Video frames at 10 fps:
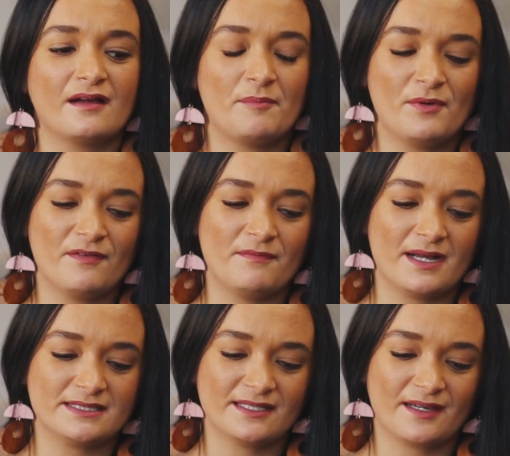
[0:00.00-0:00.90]
couple of
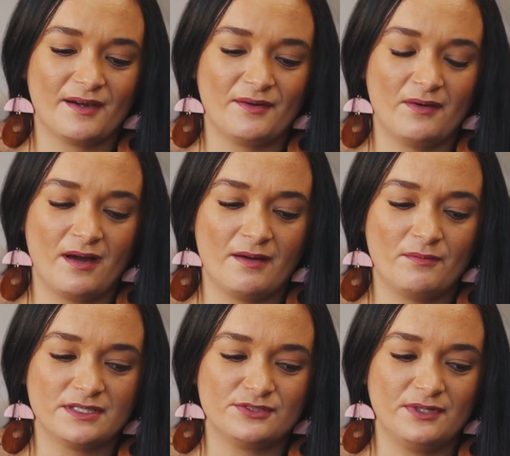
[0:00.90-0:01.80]
months ago, I
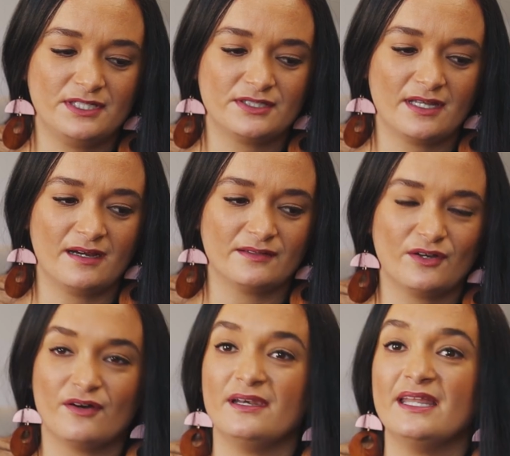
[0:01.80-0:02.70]
was reached out
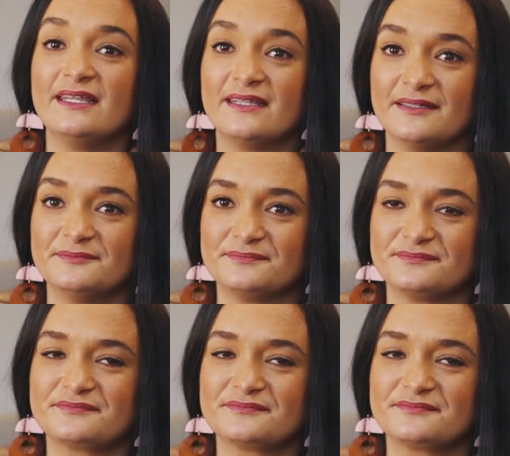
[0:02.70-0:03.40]
on LinkedIn.